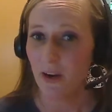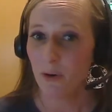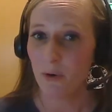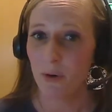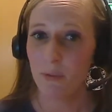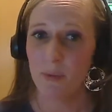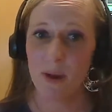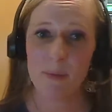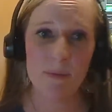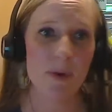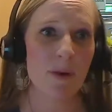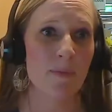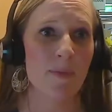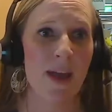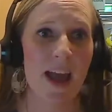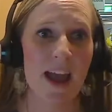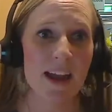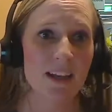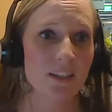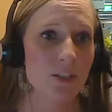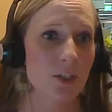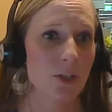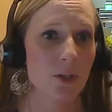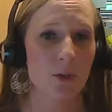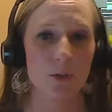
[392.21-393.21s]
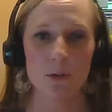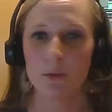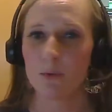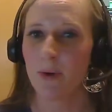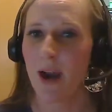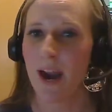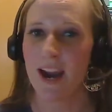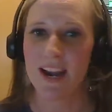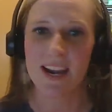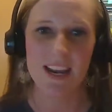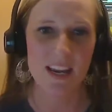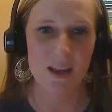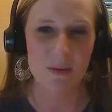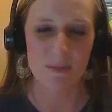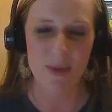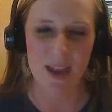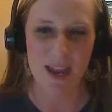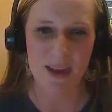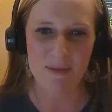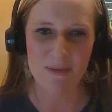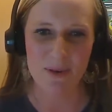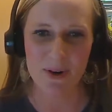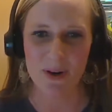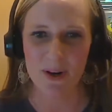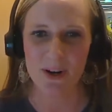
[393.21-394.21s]
Remember back to writing a
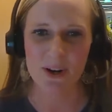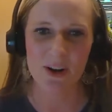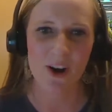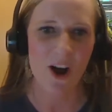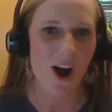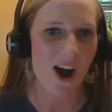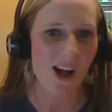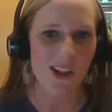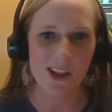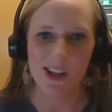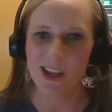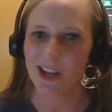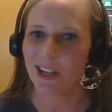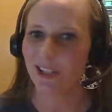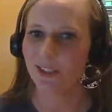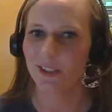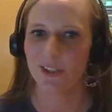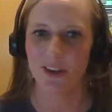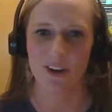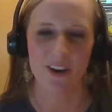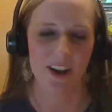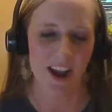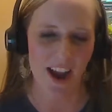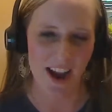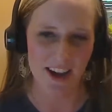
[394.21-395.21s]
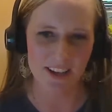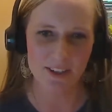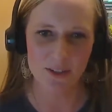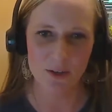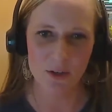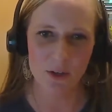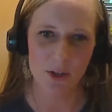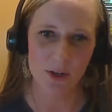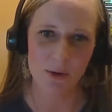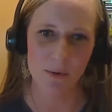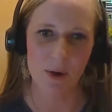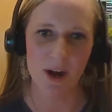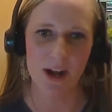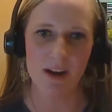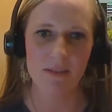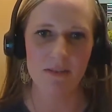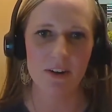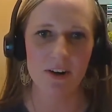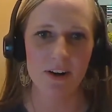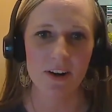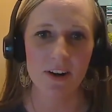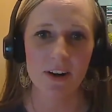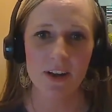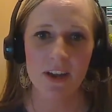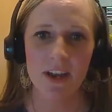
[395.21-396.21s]
paper in college or in high school or
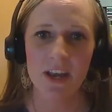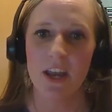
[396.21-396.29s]
whatever,